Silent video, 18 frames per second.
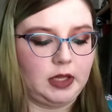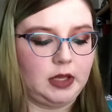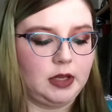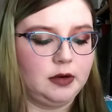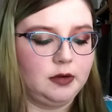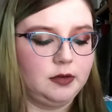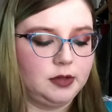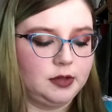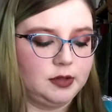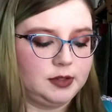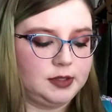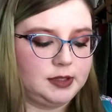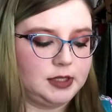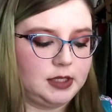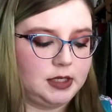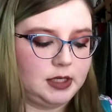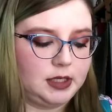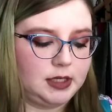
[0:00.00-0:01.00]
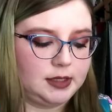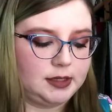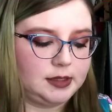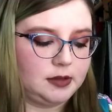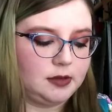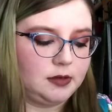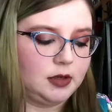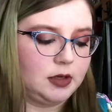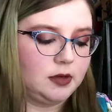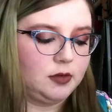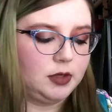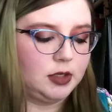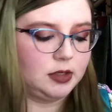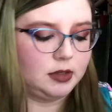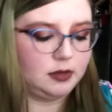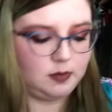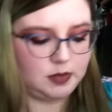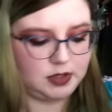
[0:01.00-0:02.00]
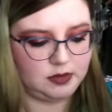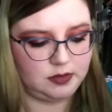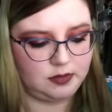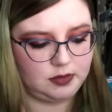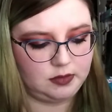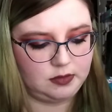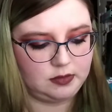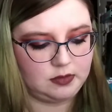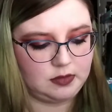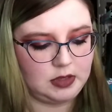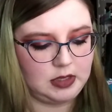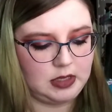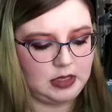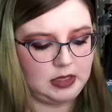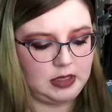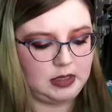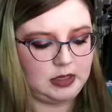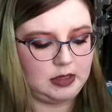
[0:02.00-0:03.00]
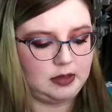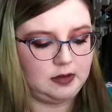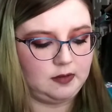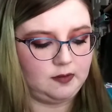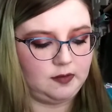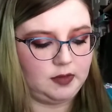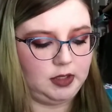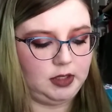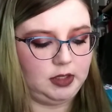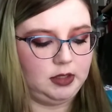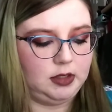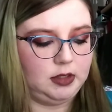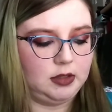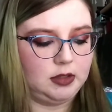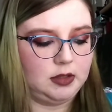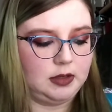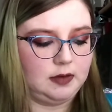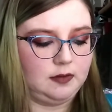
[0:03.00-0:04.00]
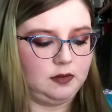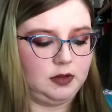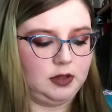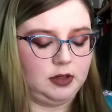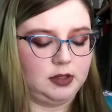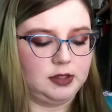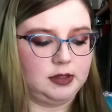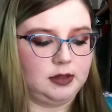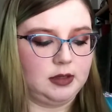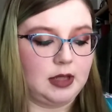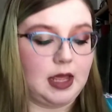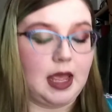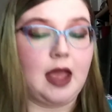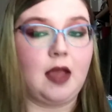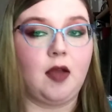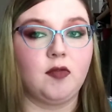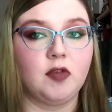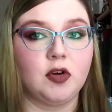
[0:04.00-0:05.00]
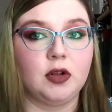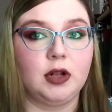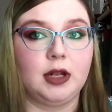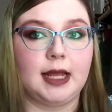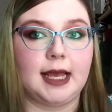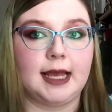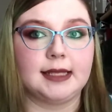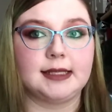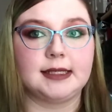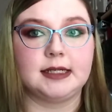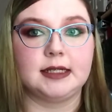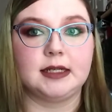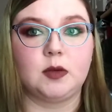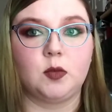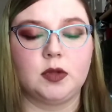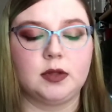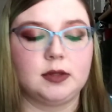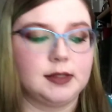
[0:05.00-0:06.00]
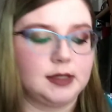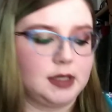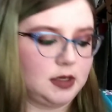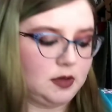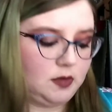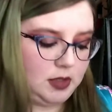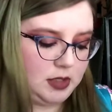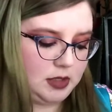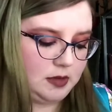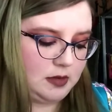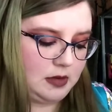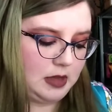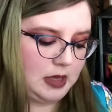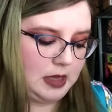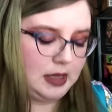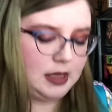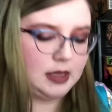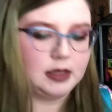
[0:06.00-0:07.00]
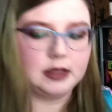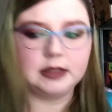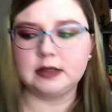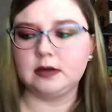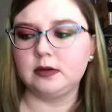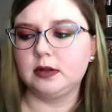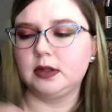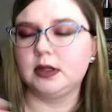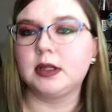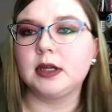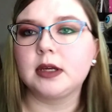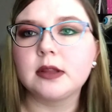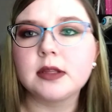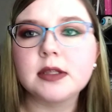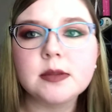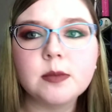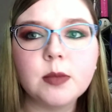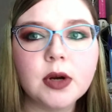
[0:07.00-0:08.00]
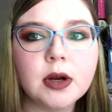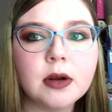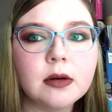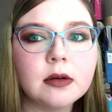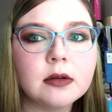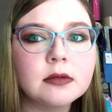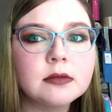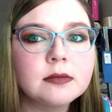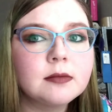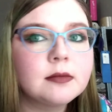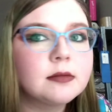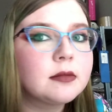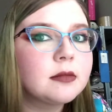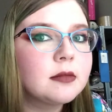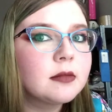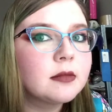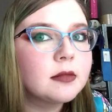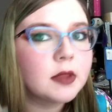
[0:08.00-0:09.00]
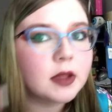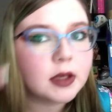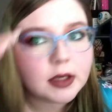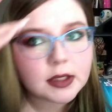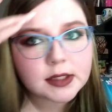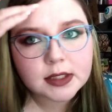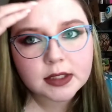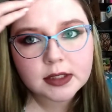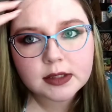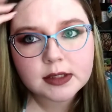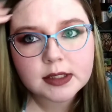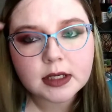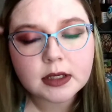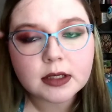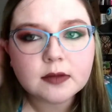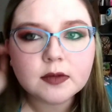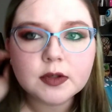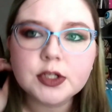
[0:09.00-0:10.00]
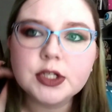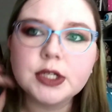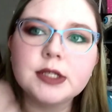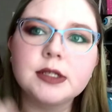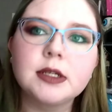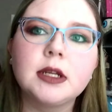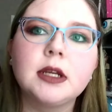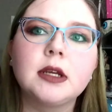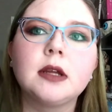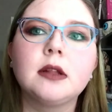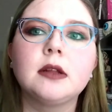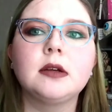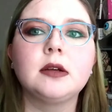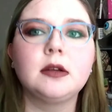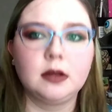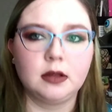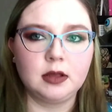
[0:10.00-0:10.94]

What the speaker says: I know those Steady Kiss all got redone. I don't know if the Everlasting ones got redone. So I really like this brown. Like I said, it's kind of a chestnutty color.